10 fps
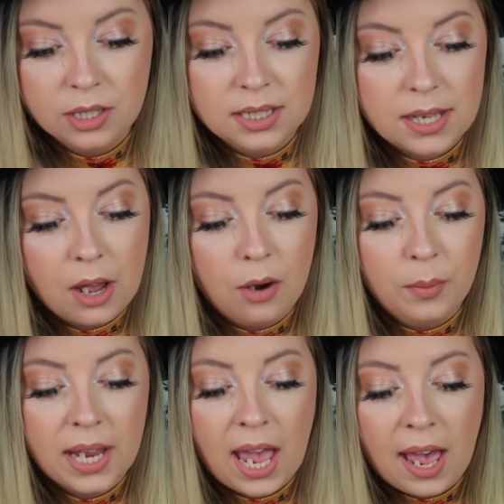So
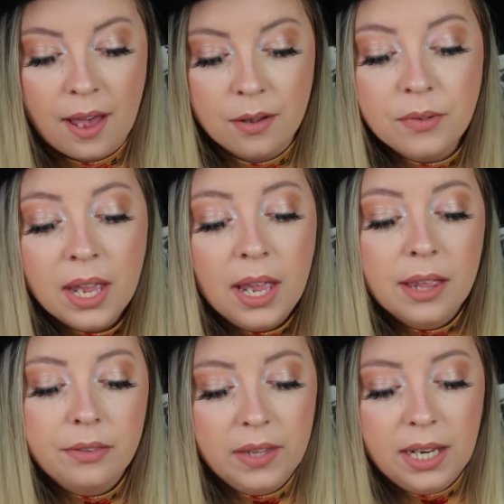we have
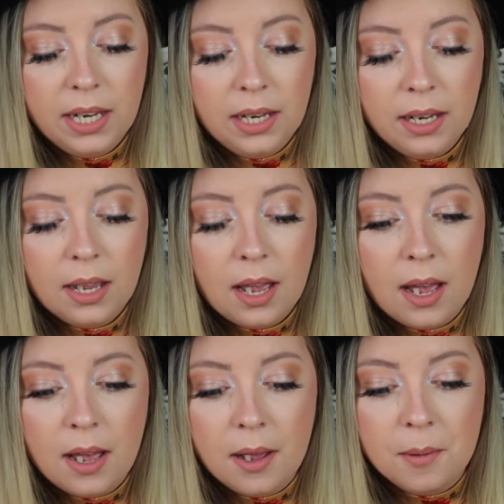the,
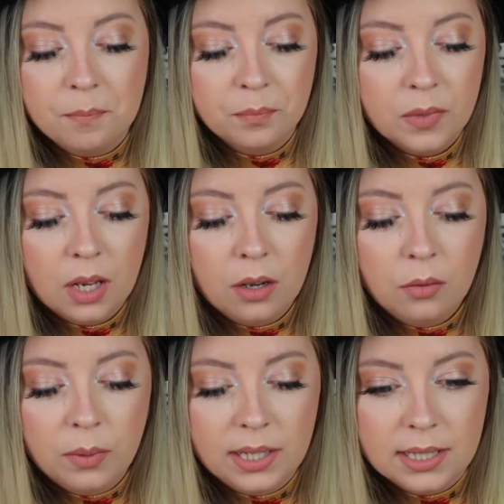um, oh,
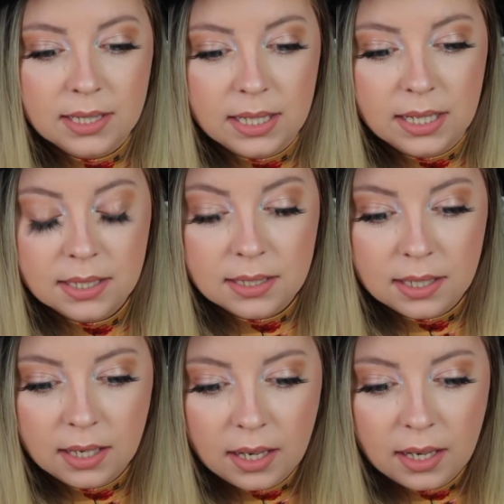what is this?